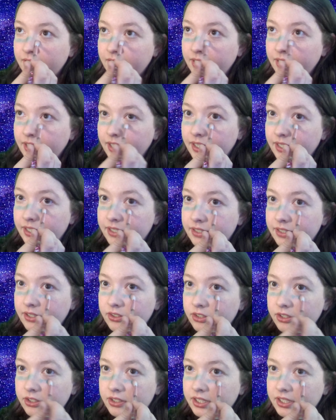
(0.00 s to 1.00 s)
In
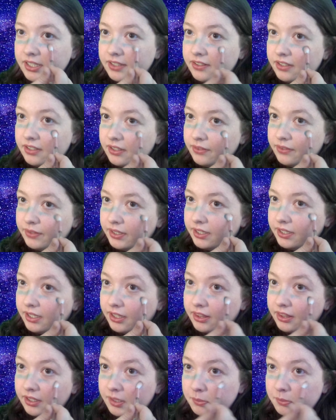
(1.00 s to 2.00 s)
addition to conserving
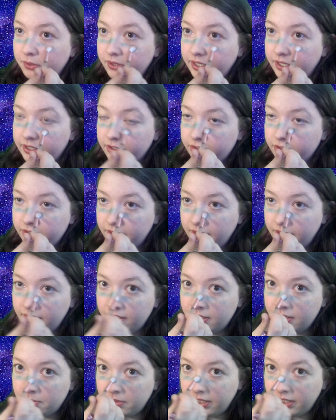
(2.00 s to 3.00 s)
thermal energy,
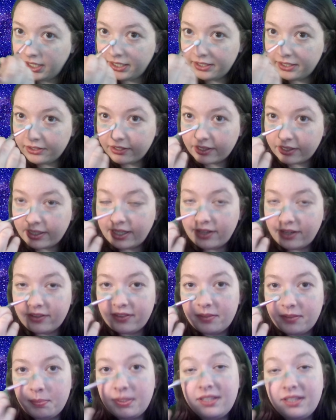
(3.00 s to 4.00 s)
molecular cloud
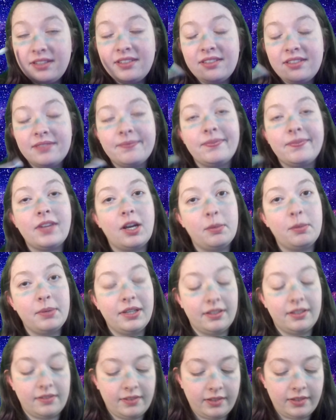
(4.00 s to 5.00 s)
spins,
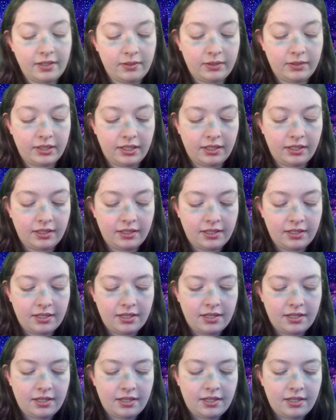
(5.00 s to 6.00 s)
albeit slowly,
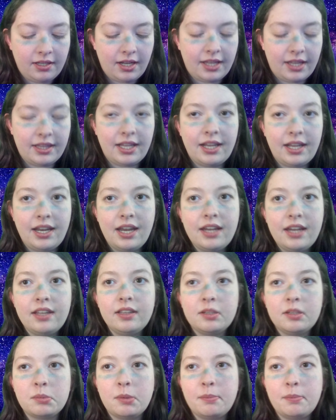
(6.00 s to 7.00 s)
and that
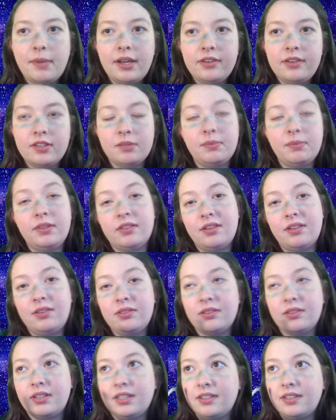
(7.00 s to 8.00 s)
angular momentum is
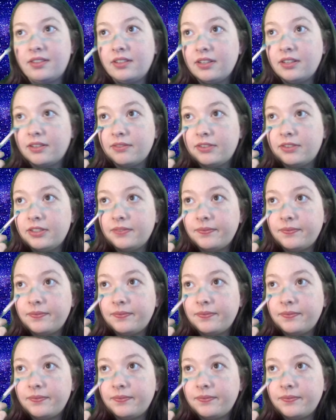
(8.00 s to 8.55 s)
also conserved.